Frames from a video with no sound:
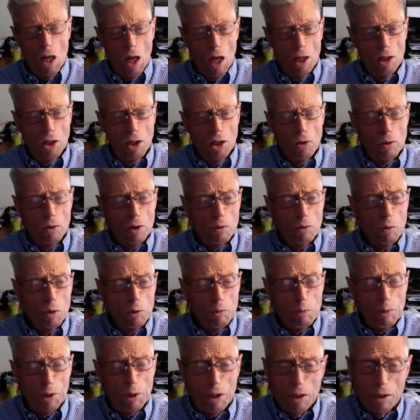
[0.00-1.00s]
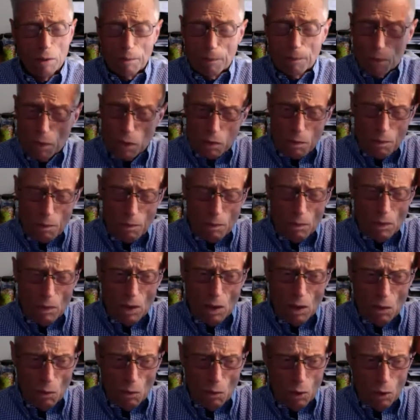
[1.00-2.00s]
I know it would be,
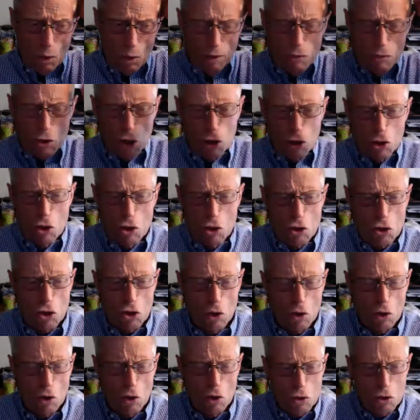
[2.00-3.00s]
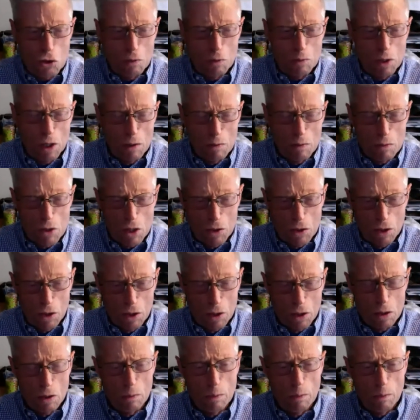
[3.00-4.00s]
when I've judged shows, sometimes I
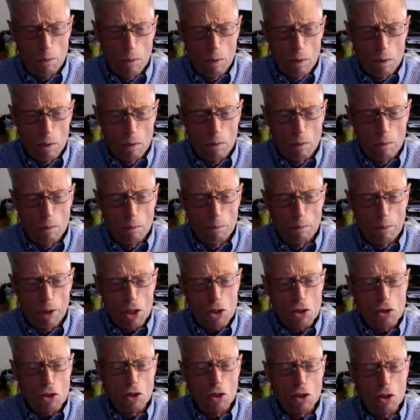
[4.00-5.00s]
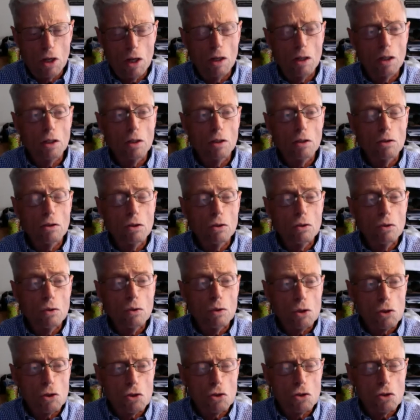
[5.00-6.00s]
think the best thing I can
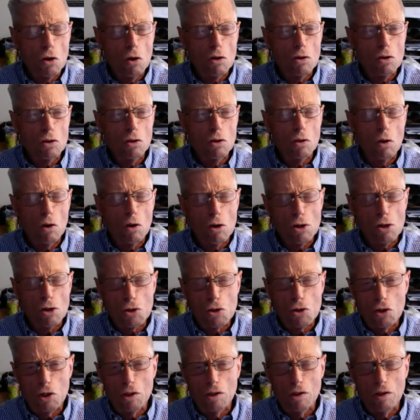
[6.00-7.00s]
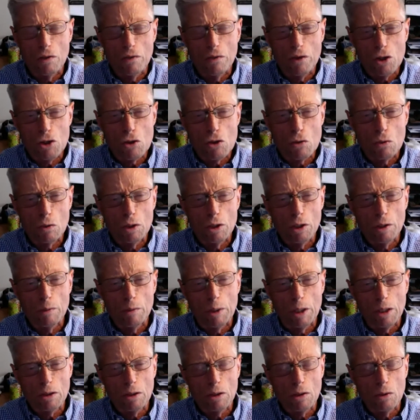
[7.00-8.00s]
do is talk to artists individually
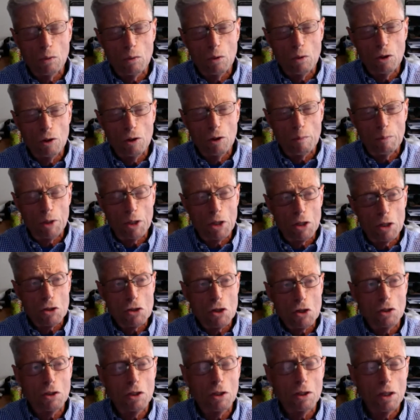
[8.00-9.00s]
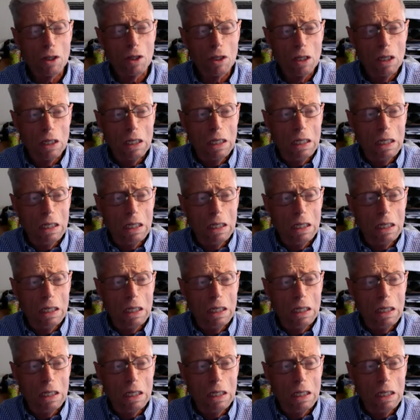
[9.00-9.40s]
about their work, because I think